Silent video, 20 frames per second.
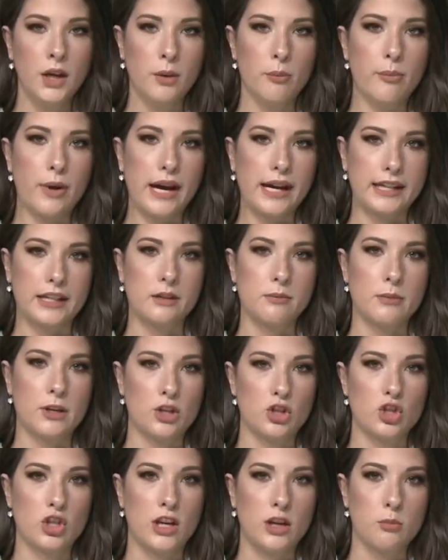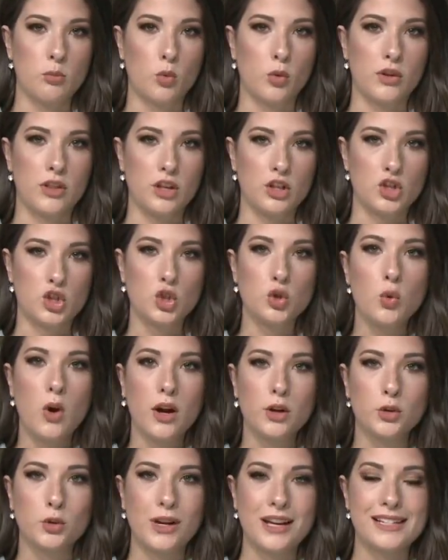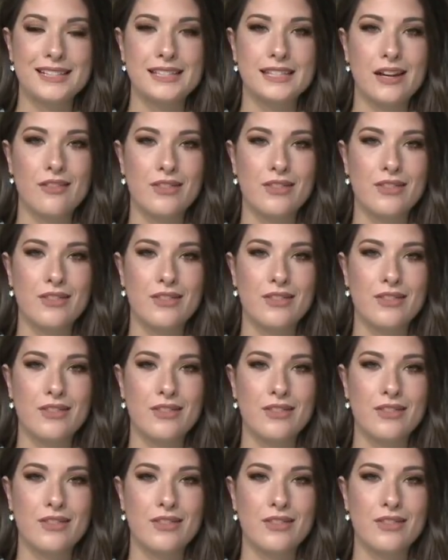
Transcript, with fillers: Back in Michigan, more than two hundred